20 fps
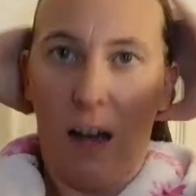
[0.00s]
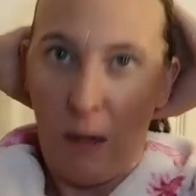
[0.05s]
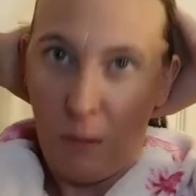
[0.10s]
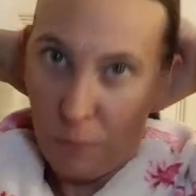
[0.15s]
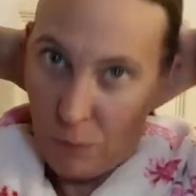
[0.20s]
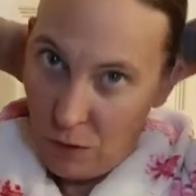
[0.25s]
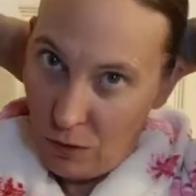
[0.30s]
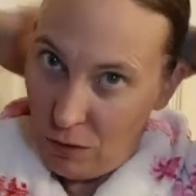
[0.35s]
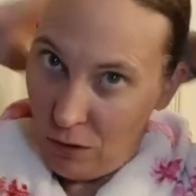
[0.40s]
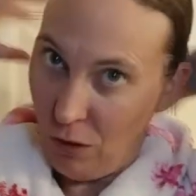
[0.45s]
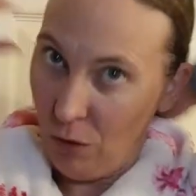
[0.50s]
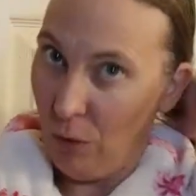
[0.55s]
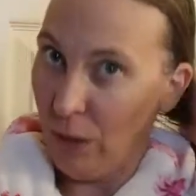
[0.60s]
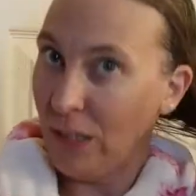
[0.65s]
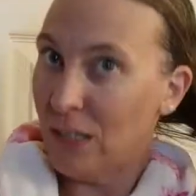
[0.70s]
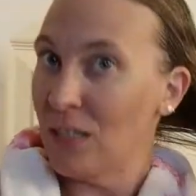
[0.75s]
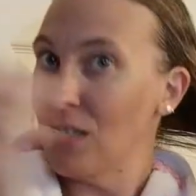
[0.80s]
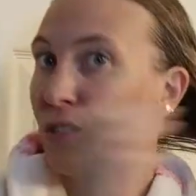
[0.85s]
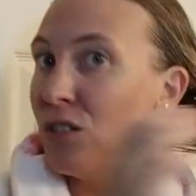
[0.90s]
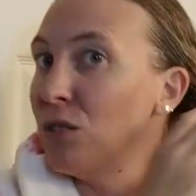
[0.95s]
I'm
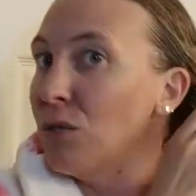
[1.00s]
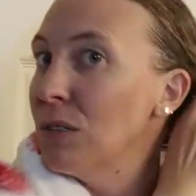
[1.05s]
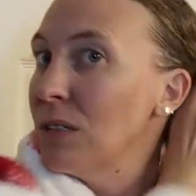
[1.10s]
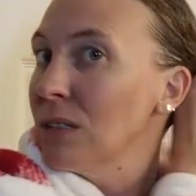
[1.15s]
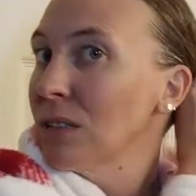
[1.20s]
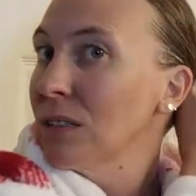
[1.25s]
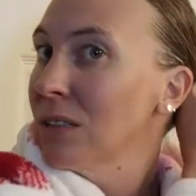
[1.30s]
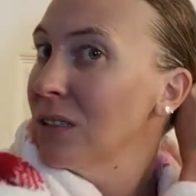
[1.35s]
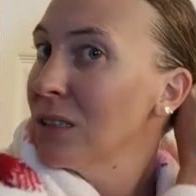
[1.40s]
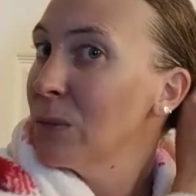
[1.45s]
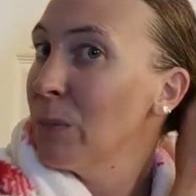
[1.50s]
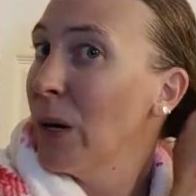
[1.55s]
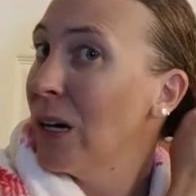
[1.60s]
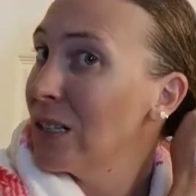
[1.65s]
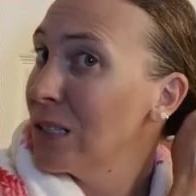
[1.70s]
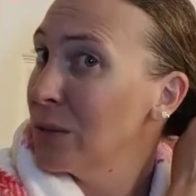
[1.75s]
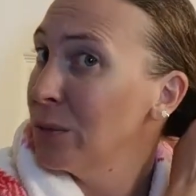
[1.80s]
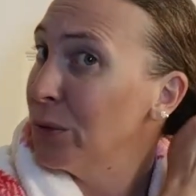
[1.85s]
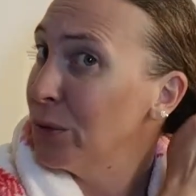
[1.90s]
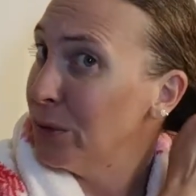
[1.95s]
going to do as little as
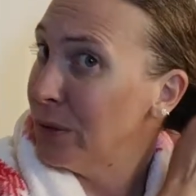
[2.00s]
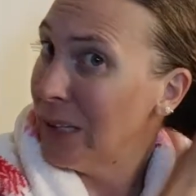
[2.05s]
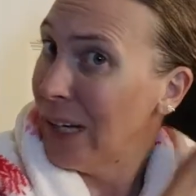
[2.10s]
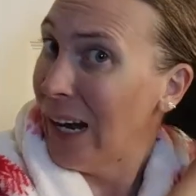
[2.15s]
possible